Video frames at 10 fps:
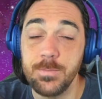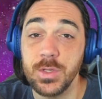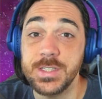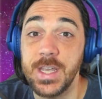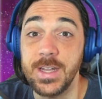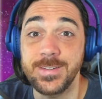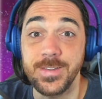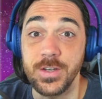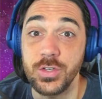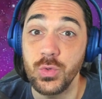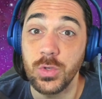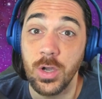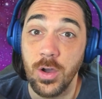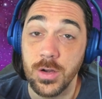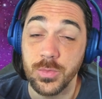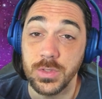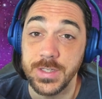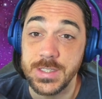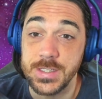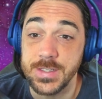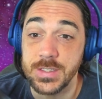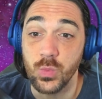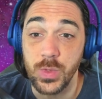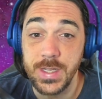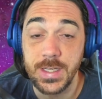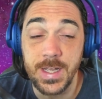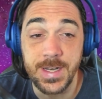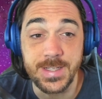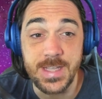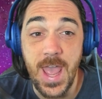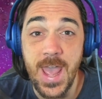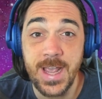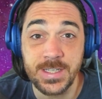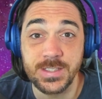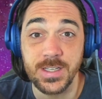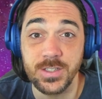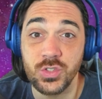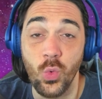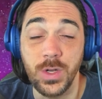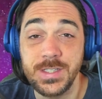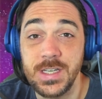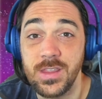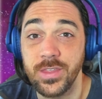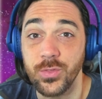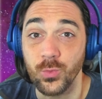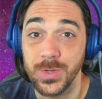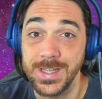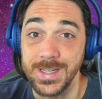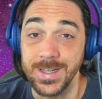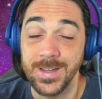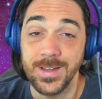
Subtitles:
up, let's get into the new card releasing this week. It is X-23.